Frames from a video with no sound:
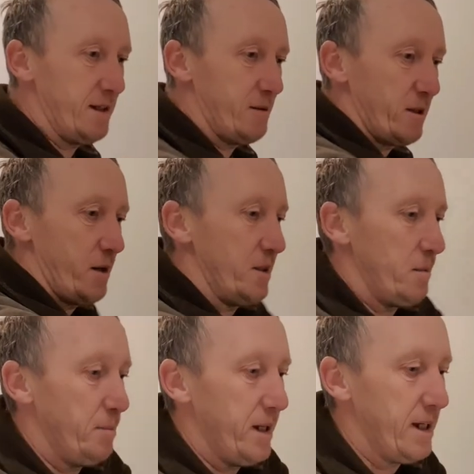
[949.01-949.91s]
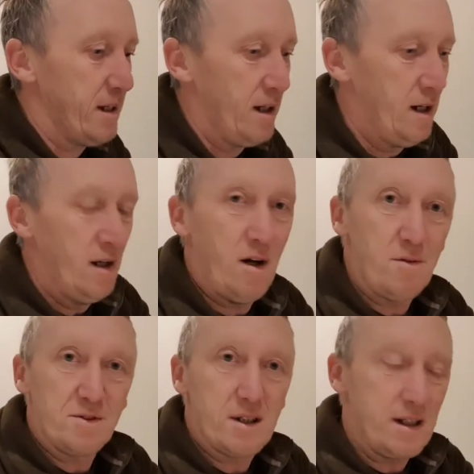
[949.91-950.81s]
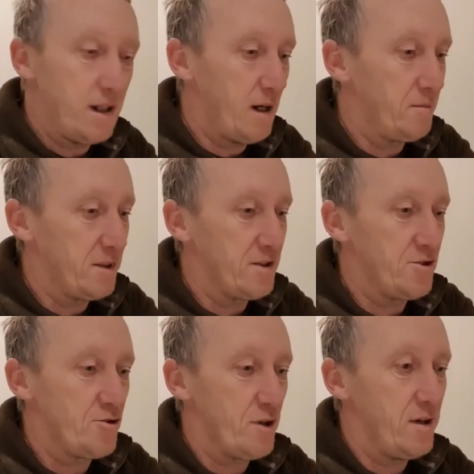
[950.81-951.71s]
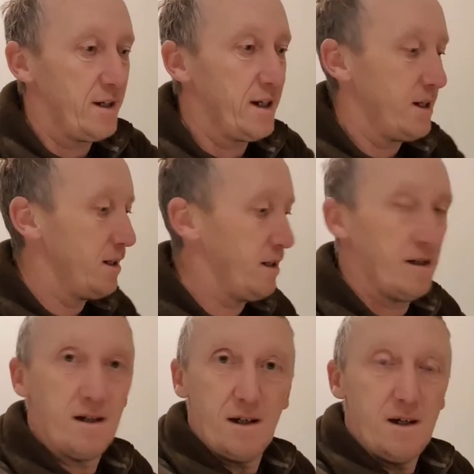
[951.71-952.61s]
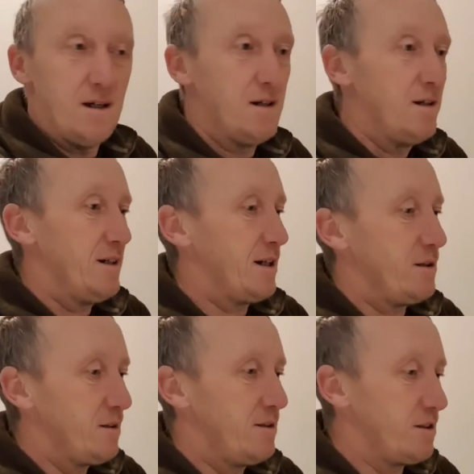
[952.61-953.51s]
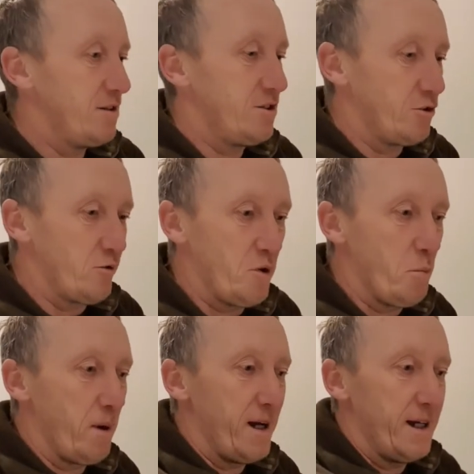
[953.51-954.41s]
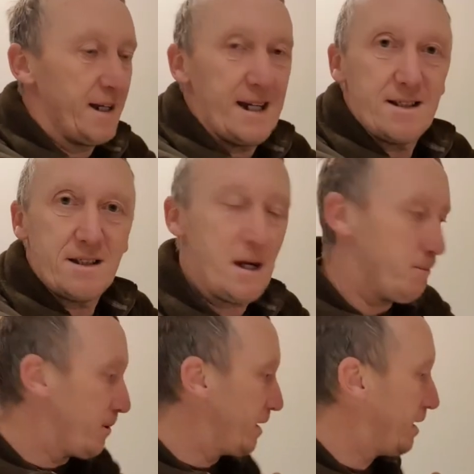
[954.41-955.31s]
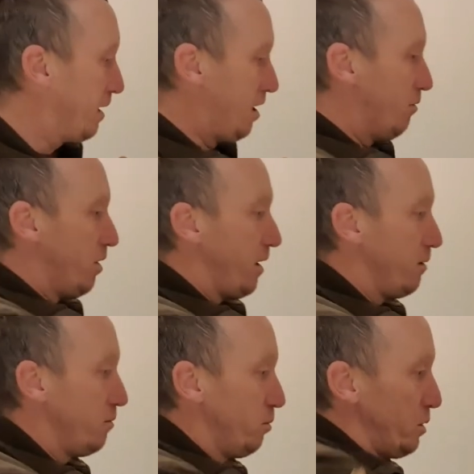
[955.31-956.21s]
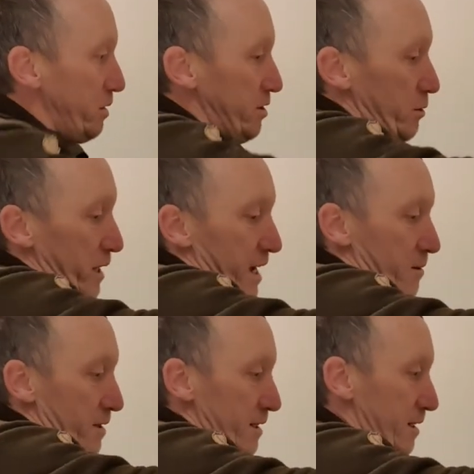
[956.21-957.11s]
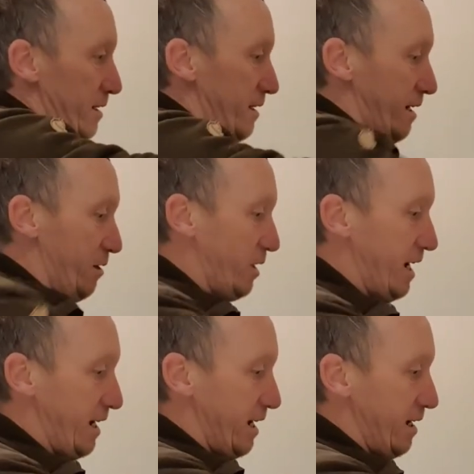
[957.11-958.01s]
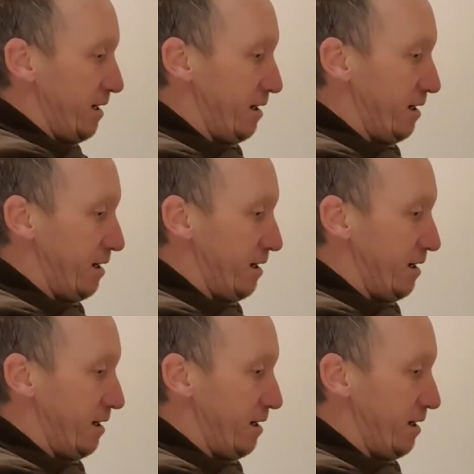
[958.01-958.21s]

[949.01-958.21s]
That'll go in the bin. Obviously, I'm gonna dry, you know, the grill plate and that separately. Right, what do I do now? Okay.